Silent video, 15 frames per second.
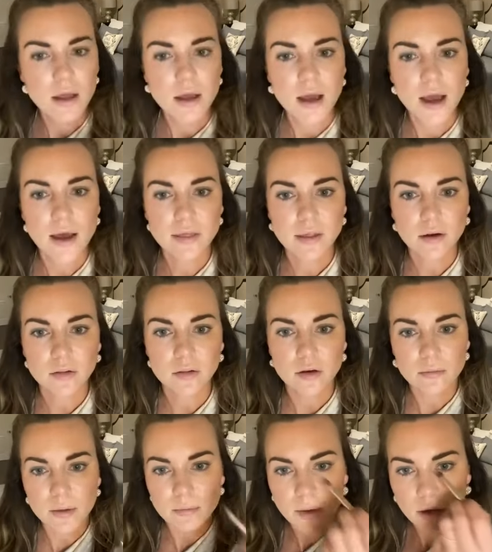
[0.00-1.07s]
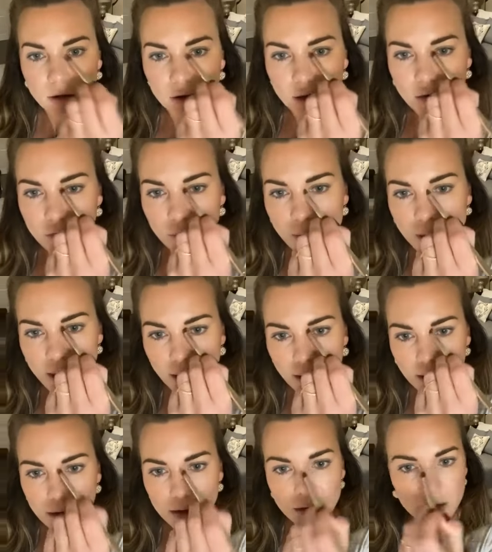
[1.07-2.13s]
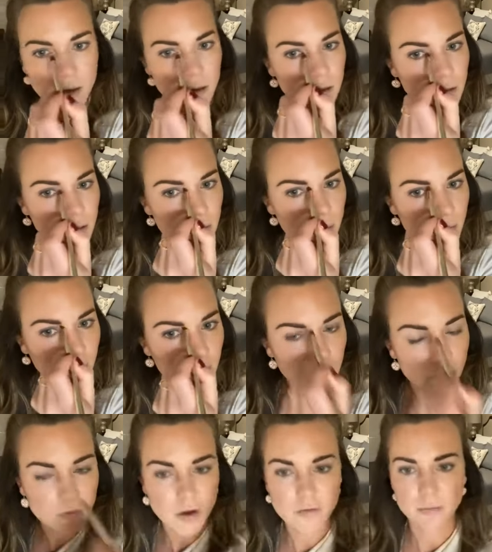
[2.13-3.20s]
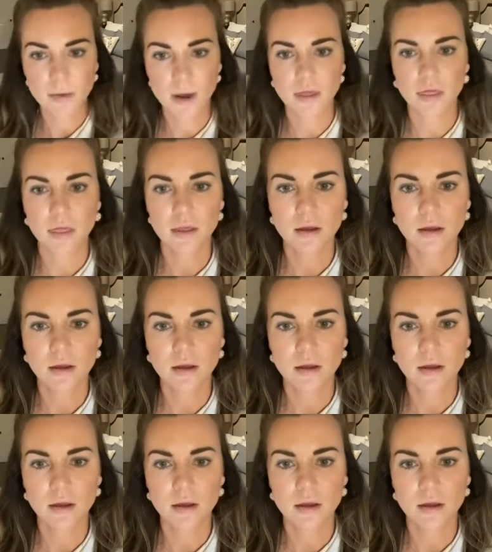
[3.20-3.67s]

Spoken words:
and then a little bit bigger giveaway at the beginning of every month.